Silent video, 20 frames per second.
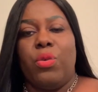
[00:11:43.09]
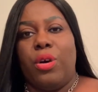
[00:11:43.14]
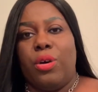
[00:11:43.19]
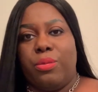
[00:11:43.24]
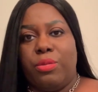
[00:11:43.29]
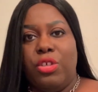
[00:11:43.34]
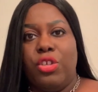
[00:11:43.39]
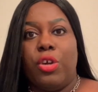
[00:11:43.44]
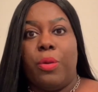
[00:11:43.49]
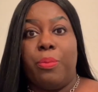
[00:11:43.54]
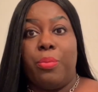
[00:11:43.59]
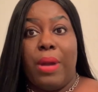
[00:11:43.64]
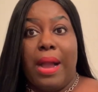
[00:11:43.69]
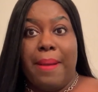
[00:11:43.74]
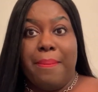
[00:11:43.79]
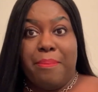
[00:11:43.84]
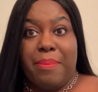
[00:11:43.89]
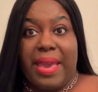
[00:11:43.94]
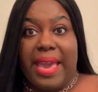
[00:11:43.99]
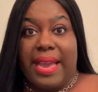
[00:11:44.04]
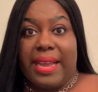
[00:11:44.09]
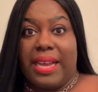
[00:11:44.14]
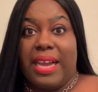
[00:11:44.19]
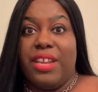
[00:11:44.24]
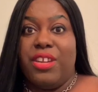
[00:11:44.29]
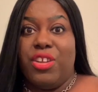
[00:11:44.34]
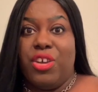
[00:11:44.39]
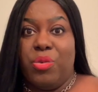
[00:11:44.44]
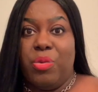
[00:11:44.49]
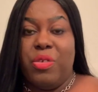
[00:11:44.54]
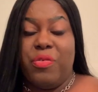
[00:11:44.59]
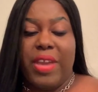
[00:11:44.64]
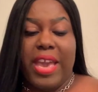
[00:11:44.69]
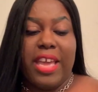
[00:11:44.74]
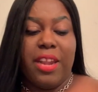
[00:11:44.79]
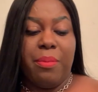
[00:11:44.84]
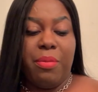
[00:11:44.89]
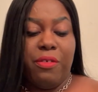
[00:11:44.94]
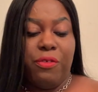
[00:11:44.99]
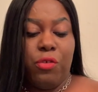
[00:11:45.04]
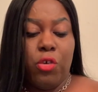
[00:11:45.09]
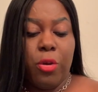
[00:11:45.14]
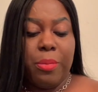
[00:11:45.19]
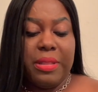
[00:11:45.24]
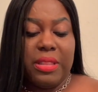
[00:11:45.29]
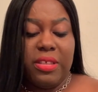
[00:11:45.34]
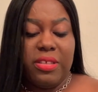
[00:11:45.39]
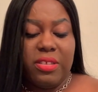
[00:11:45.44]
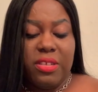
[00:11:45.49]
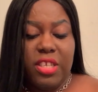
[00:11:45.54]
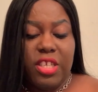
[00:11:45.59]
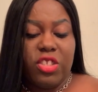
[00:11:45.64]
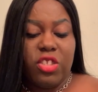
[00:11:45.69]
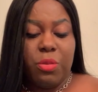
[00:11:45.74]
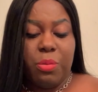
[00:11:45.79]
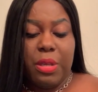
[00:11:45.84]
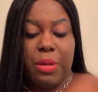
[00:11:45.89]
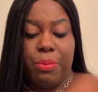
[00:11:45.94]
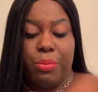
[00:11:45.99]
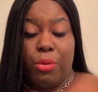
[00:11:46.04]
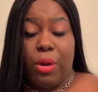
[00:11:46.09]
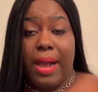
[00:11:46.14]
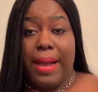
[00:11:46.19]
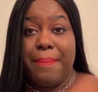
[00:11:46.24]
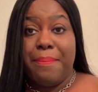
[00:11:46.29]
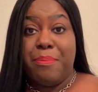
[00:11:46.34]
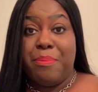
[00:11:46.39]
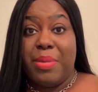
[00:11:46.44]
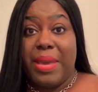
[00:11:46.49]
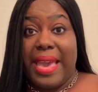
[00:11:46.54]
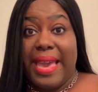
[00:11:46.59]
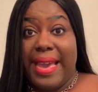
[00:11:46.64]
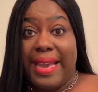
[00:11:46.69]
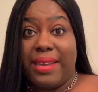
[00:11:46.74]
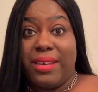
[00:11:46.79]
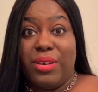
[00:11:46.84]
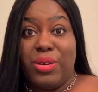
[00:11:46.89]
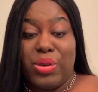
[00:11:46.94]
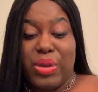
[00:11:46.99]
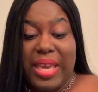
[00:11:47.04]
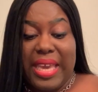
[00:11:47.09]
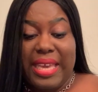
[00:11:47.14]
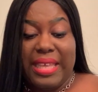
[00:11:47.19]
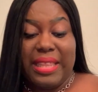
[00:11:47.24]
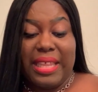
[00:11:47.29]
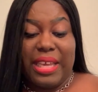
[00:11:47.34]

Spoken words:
Well, you know, brought back. I know we've had it before, but this needs to be brought back, okay?